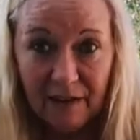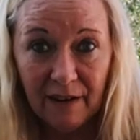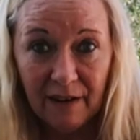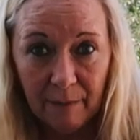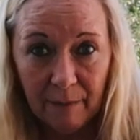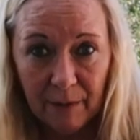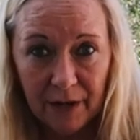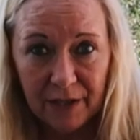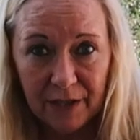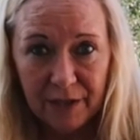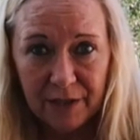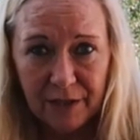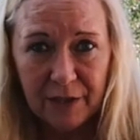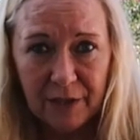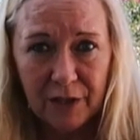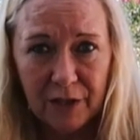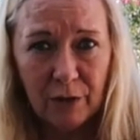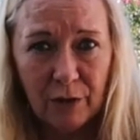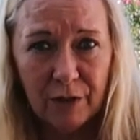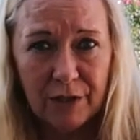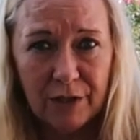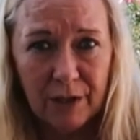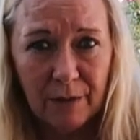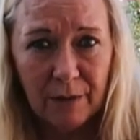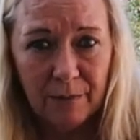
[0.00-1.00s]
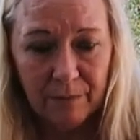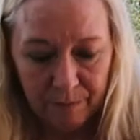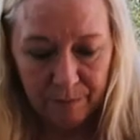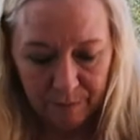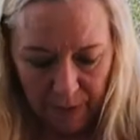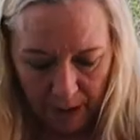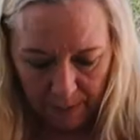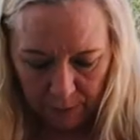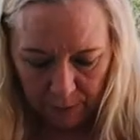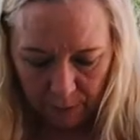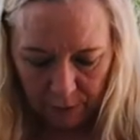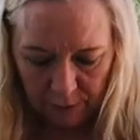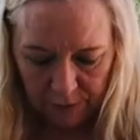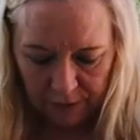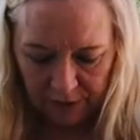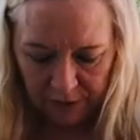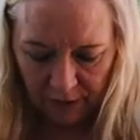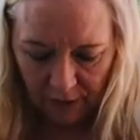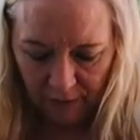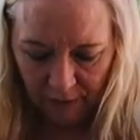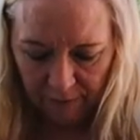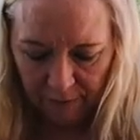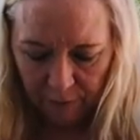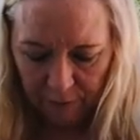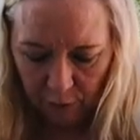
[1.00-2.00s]
I'm gonna do some peppers,
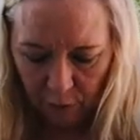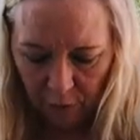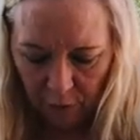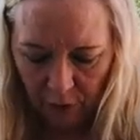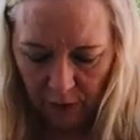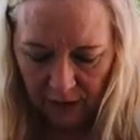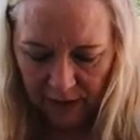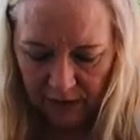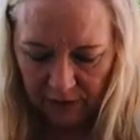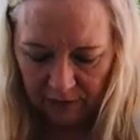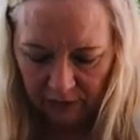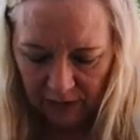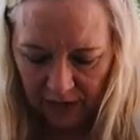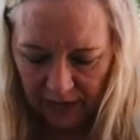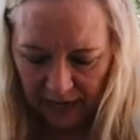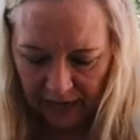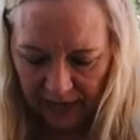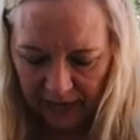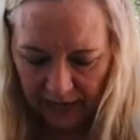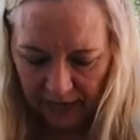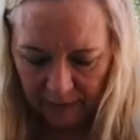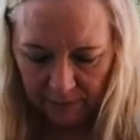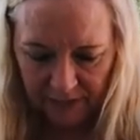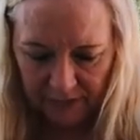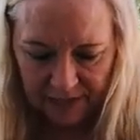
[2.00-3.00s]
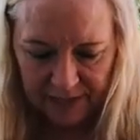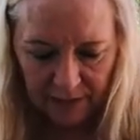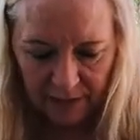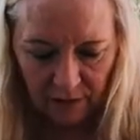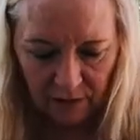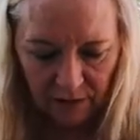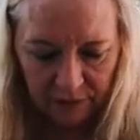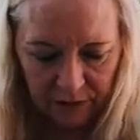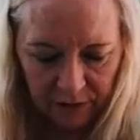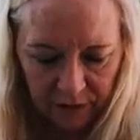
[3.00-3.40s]
for Henriette and myself.